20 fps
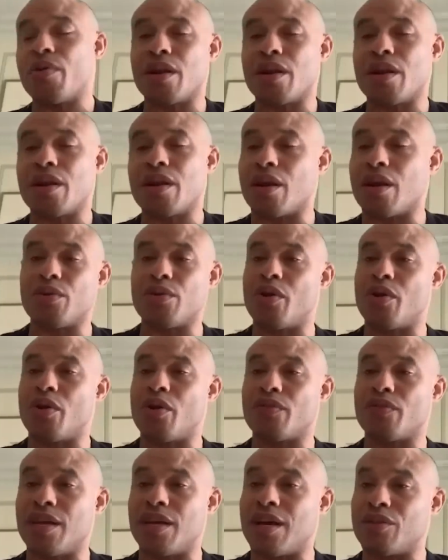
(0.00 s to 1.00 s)
you already
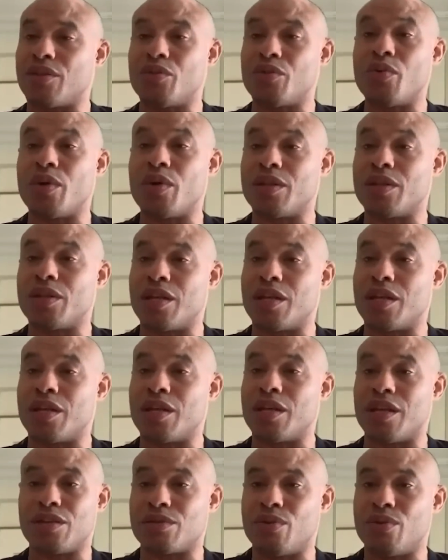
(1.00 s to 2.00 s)
know the UFC gonna do
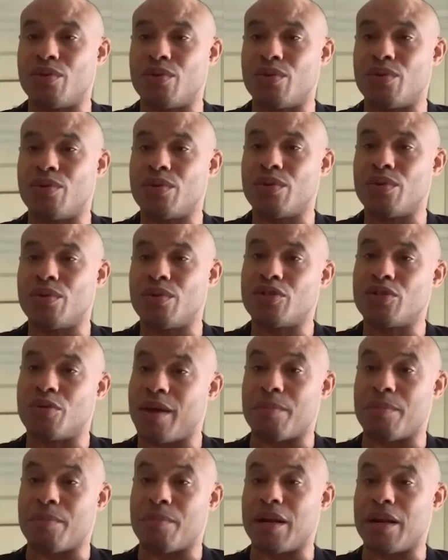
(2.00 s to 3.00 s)
what they need to do
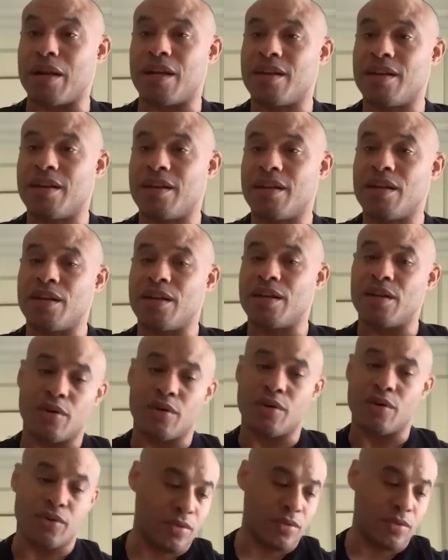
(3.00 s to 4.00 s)
to make money,
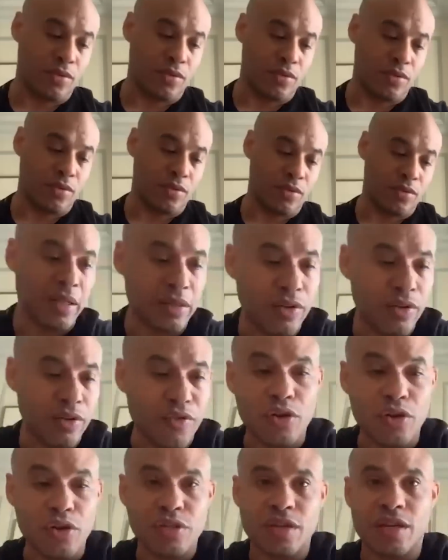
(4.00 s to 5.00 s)
you know.
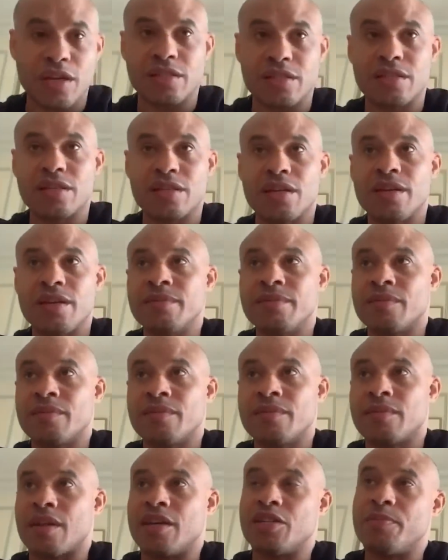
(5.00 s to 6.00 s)
But of course, it's
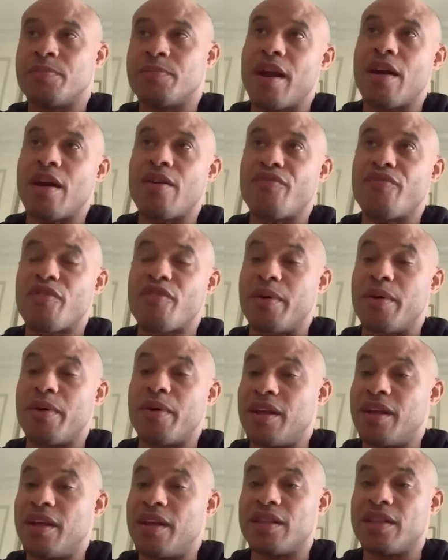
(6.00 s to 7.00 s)
it's
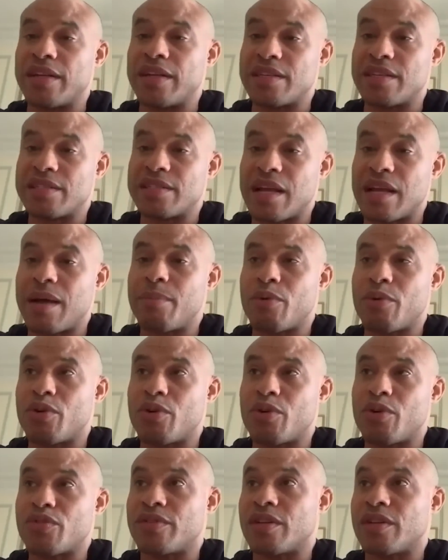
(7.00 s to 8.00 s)
better for Beneil to fight
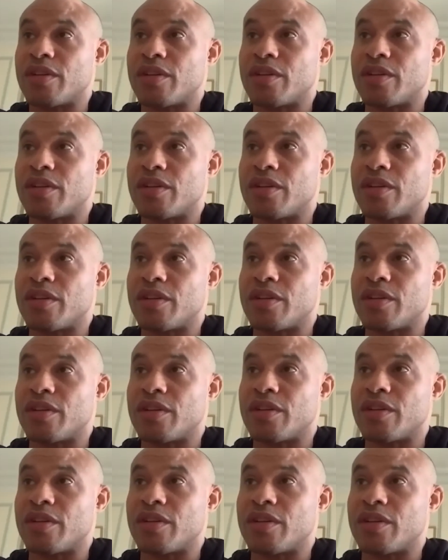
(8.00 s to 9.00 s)
Islam because for the
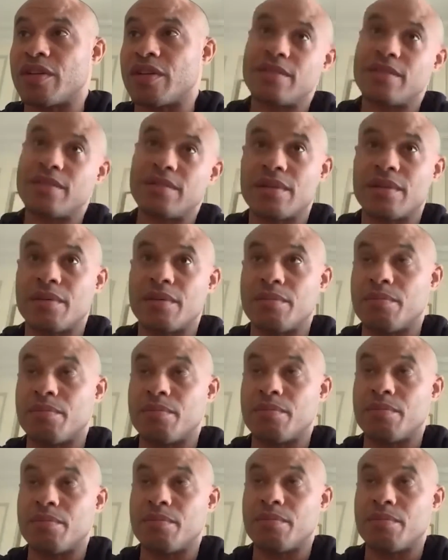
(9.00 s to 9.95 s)
title, but it's